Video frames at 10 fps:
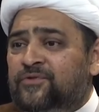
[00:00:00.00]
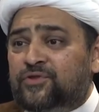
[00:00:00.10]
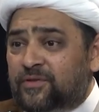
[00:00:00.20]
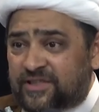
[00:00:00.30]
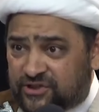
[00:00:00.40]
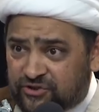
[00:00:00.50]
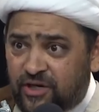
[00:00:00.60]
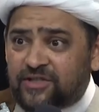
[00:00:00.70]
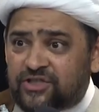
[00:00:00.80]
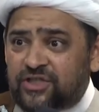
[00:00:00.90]
So the
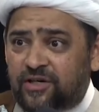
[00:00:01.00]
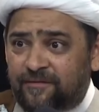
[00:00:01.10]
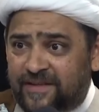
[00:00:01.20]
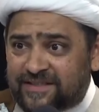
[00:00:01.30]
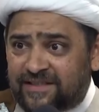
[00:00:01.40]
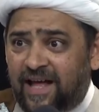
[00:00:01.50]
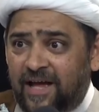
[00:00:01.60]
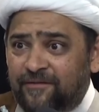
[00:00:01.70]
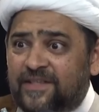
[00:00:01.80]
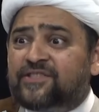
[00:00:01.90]
structure of this
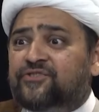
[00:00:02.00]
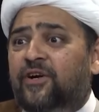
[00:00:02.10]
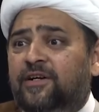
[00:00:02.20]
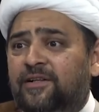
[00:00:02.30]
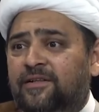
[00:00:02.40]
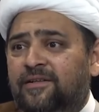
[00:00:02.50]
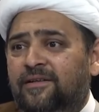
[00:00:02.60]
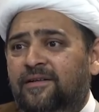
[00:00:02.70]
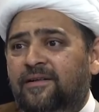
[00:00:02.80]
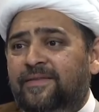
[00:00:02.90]
life is struggle.
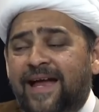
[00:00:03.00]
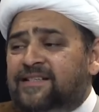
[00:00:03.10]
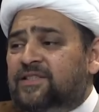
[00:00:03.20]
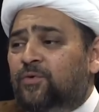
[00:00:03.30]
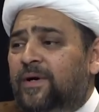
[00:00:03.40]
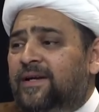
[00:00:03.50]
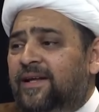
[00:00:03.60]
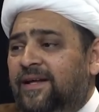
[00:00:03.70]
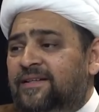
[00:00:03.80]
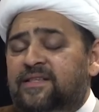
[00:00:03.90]
That's the way it
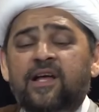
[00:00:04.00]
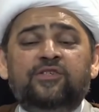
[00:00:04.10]
is.